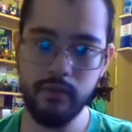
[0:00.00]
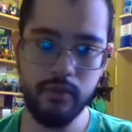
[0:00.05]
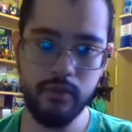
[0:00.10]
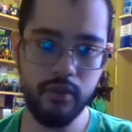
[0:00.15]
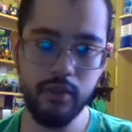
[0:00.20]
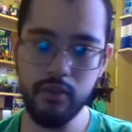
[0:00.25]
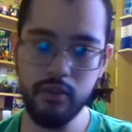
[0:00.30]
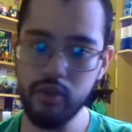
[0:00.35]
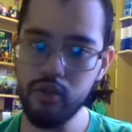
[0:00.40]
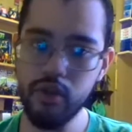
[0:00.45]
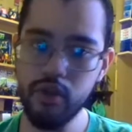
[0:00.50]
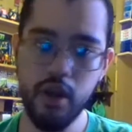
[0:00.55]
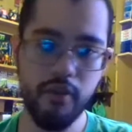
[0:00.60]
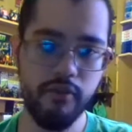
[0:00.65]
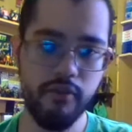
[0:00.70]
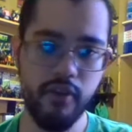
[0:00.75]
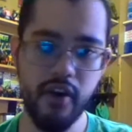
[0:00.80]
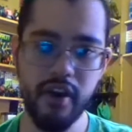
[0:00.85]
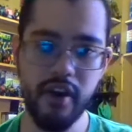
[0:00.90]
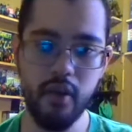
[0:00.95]
you know
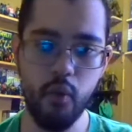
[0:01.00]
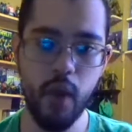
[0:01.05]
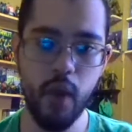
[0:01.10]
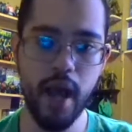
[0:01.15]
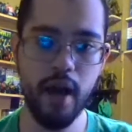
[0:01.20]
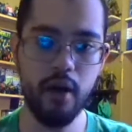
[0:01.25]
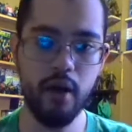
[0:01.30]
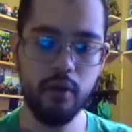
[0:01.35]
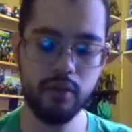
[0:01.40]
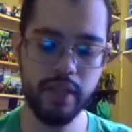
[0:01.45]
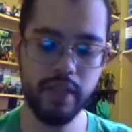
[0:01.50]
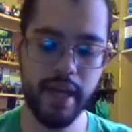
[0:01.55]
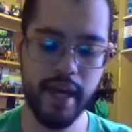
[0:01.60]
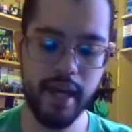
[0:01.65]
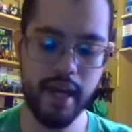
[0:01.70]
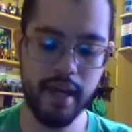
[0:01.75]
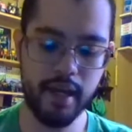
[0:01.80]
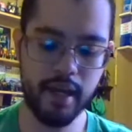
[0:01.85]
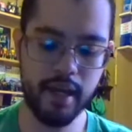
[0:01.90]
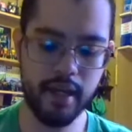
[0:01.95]
very well
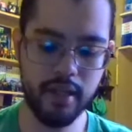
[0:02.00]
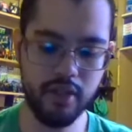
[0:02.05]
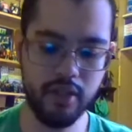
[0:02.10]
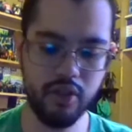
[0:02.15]
that,